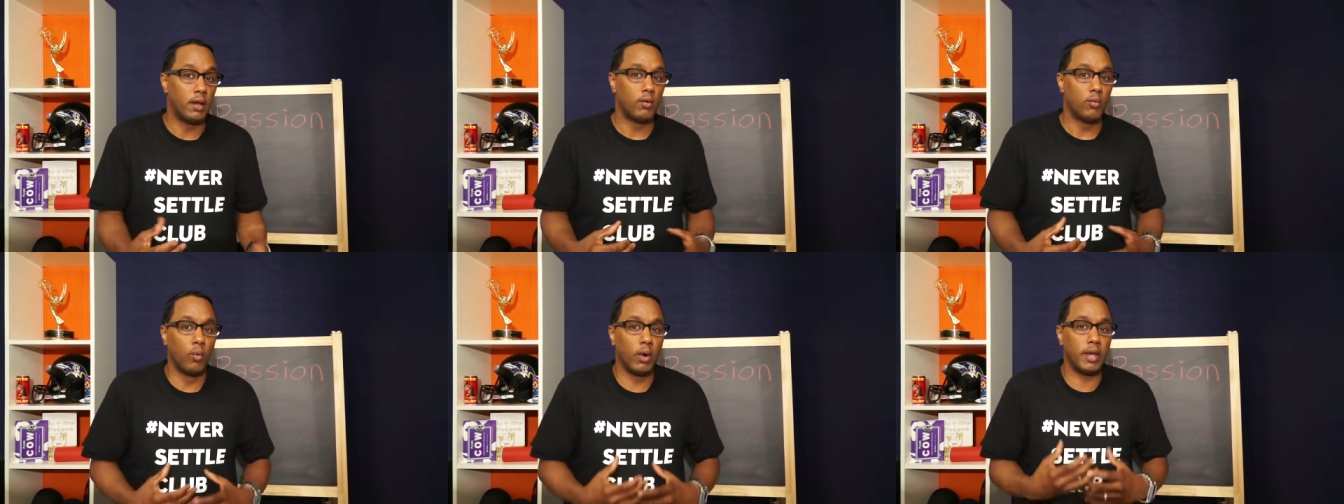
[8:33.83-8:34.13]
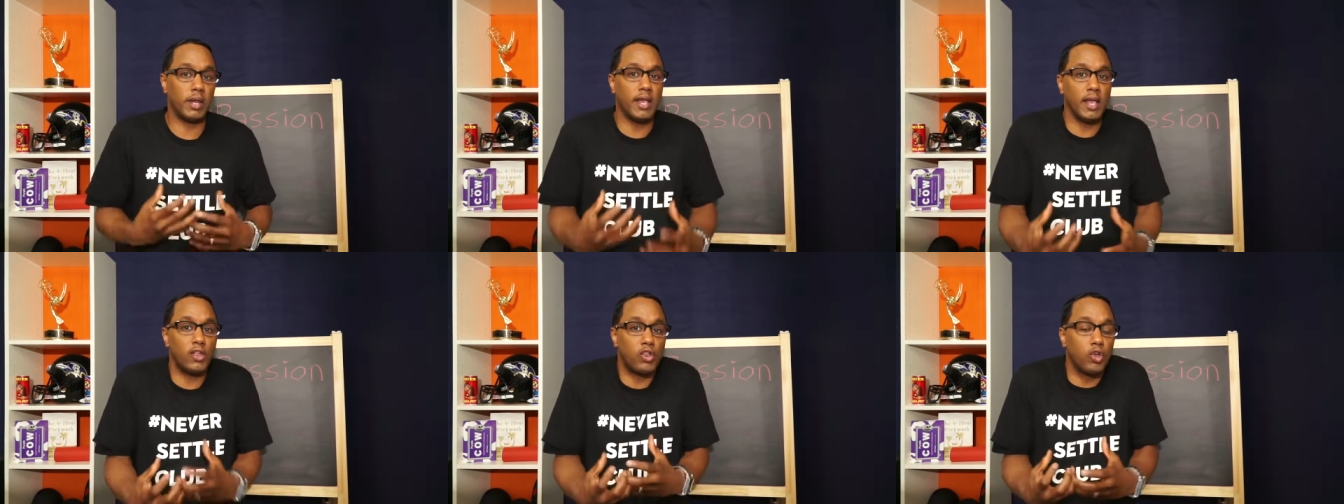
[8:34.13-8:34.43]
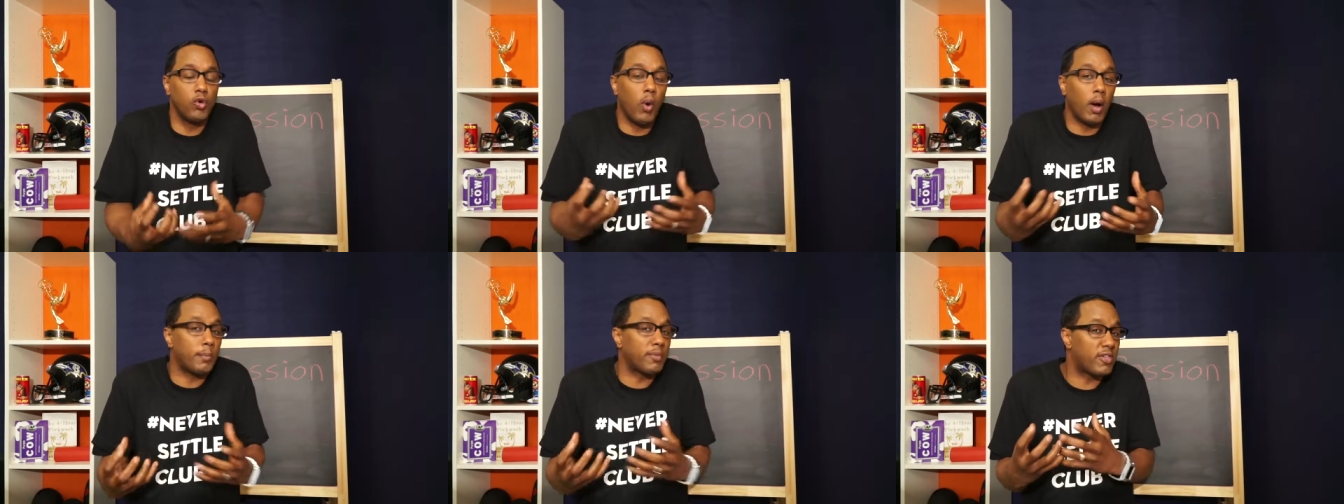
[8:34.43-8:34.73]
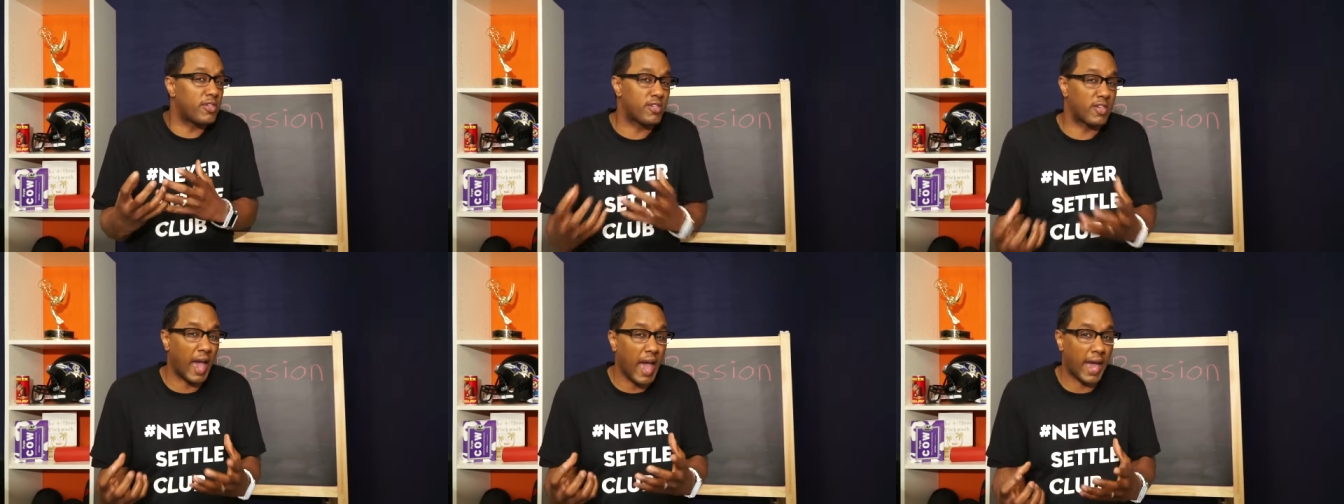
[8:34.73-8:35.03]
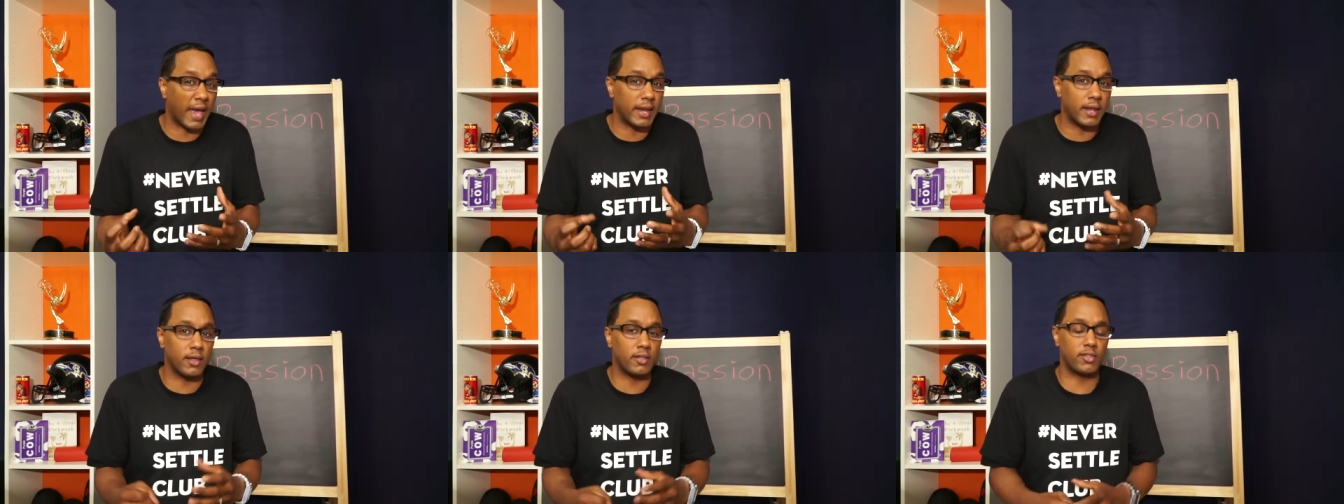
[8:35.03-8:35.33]
What gets you
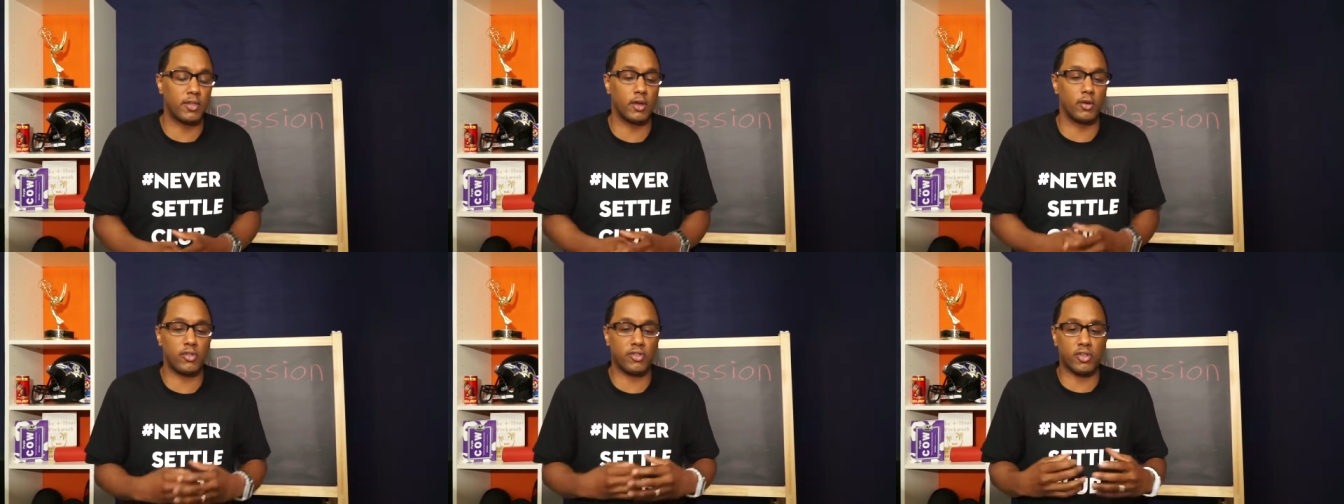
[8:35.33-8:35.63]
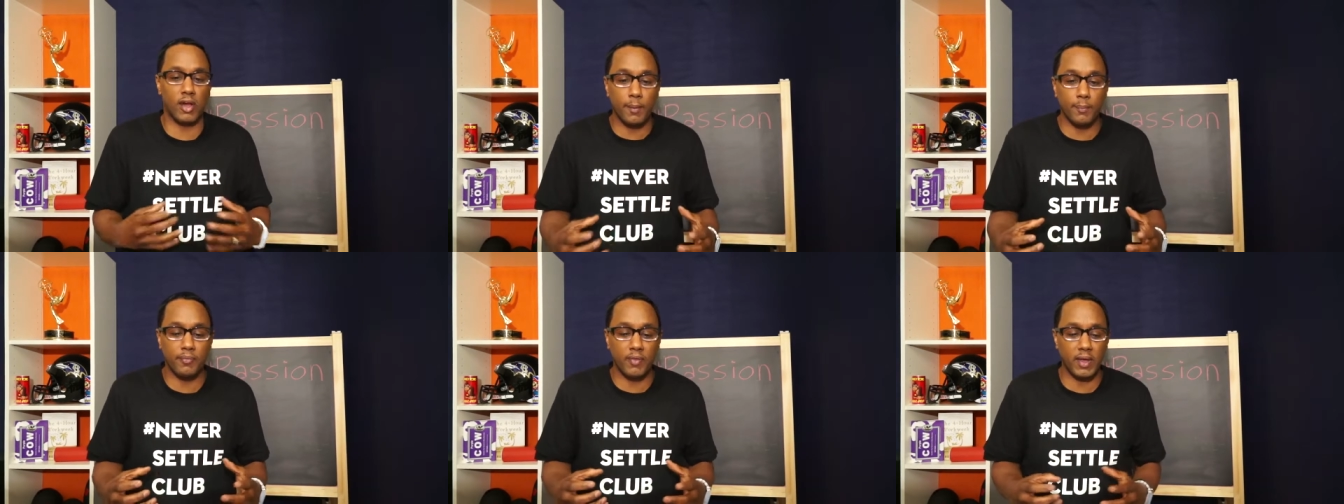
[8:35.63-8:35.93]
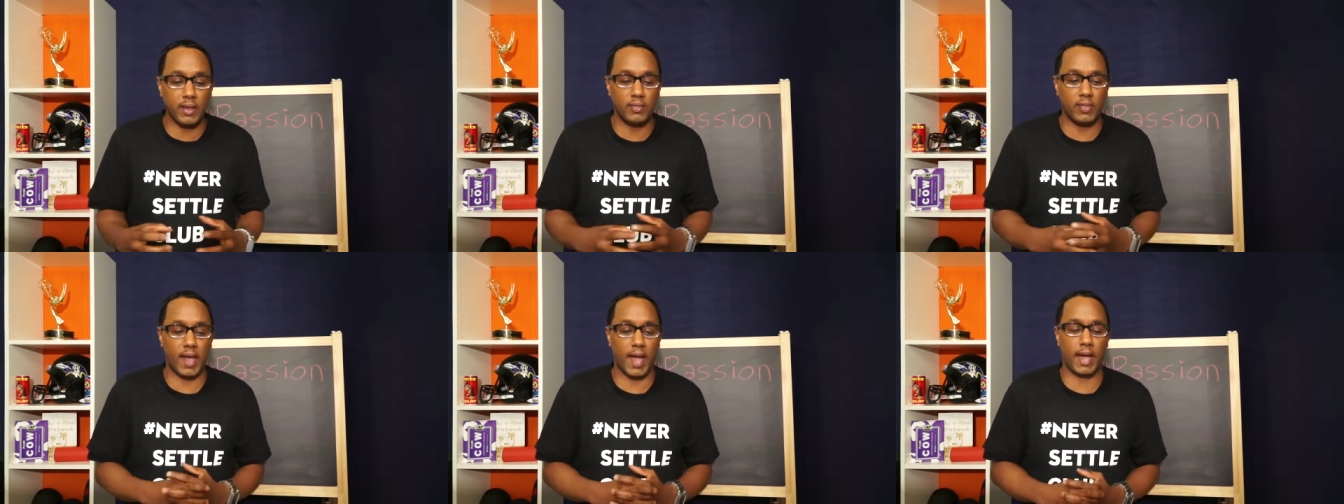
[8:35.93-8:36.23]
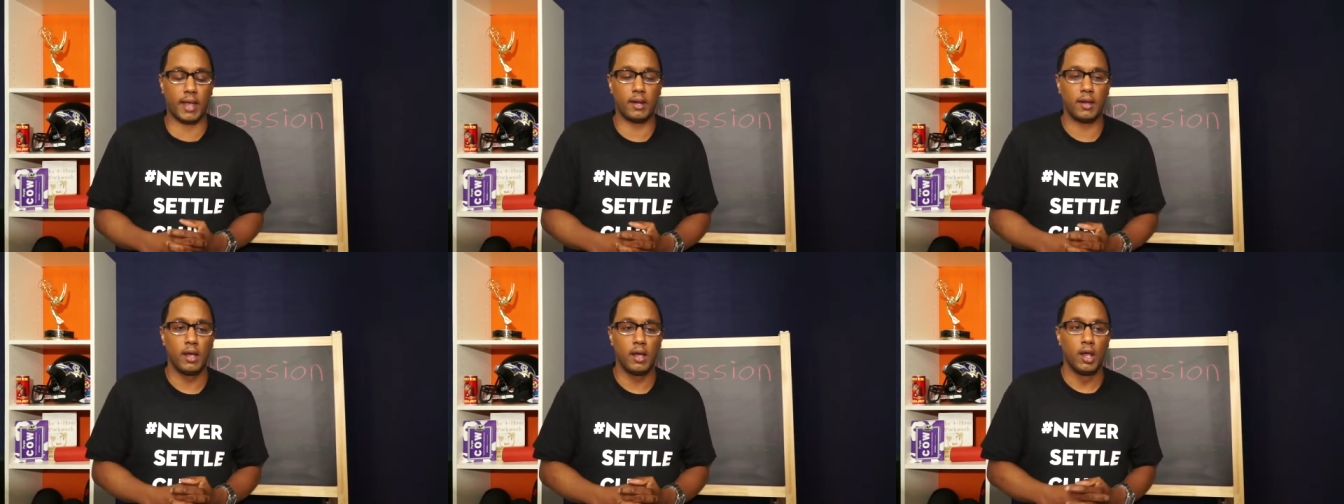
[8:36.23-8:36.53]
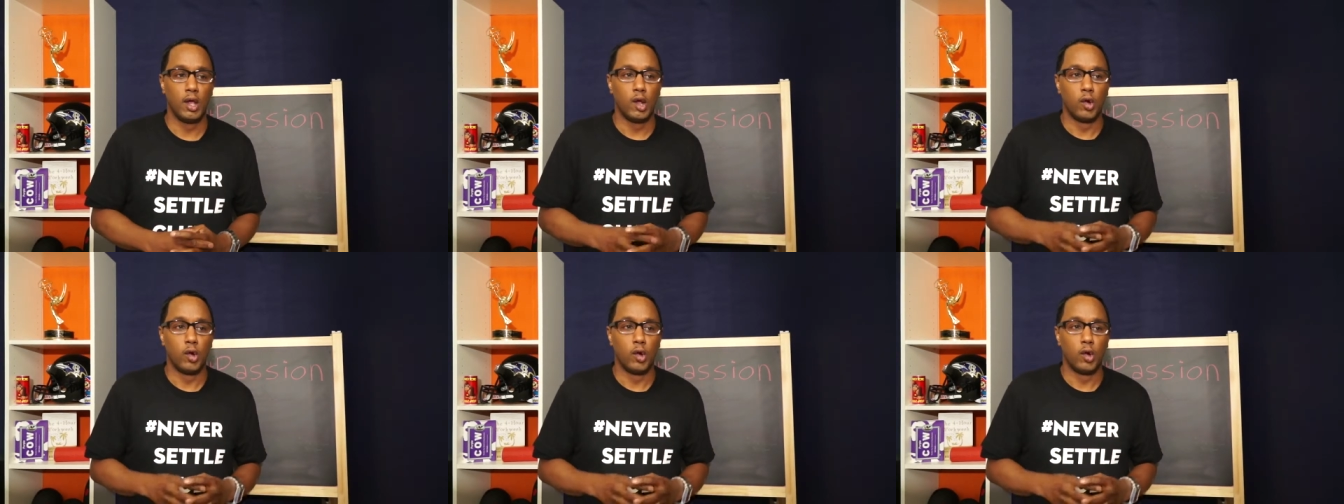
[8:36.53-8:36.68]
upset? Is there something that